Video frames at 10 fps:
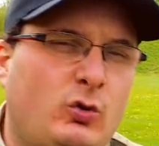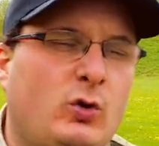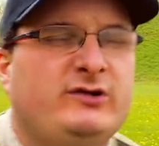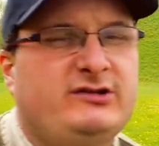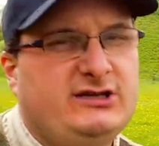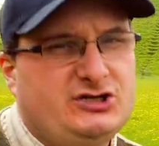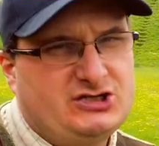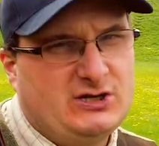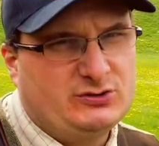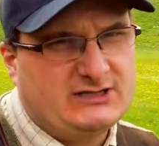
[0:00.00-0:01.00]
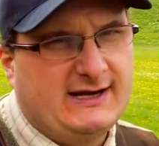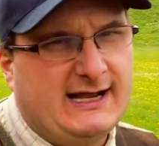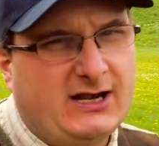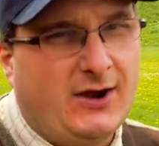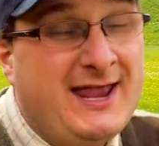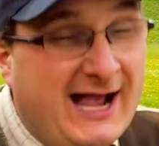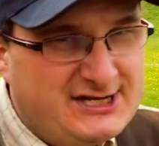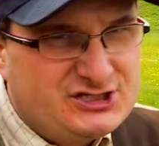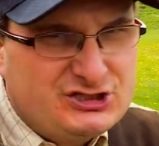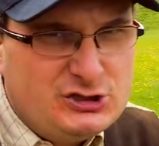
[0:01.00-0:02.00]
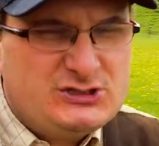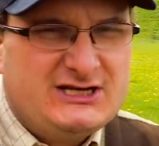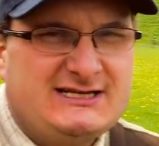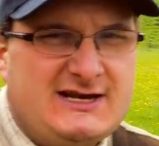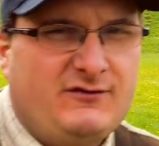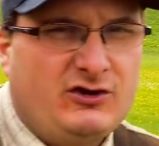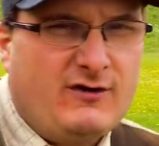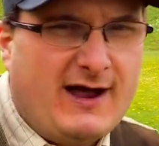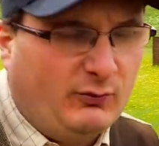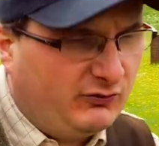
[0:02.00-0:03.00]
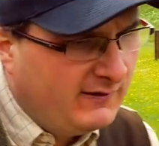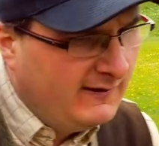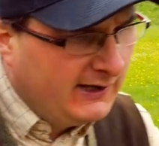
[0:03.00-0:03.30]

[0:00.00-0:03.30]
quantity of shells down that gun and shooting the different grounds.